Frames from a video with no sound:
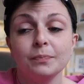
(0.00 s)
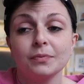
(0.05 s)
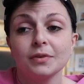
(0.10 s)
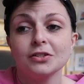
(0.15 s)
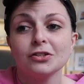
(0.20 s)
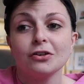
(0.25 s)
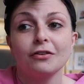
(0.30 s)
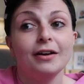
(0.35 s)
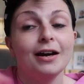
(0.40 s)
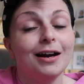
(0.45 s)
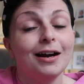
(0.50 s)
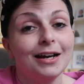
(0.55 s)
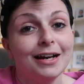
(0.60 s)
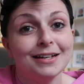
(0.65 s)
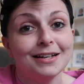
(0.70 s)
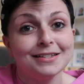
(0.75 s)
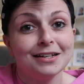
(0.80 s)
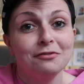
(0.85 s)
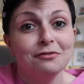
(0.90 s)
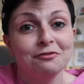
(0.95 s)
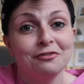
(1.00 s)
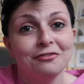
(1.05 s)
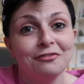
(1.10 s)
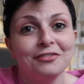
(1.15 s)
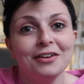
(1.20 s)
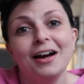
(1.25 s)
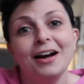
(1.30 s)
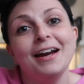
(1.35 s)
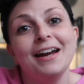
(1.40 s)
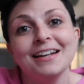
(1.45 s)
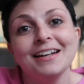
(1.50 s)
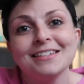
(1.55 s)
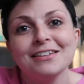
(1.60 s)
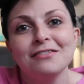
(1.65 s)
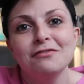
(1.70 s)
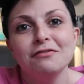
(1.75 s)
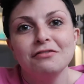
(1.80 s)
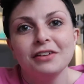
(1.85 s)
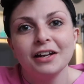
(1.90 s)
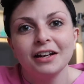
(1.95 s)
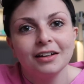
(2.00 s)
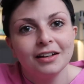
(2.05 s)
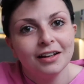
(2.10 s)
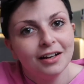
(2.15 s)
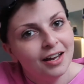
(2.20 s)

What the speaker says: Sorry, I ate something,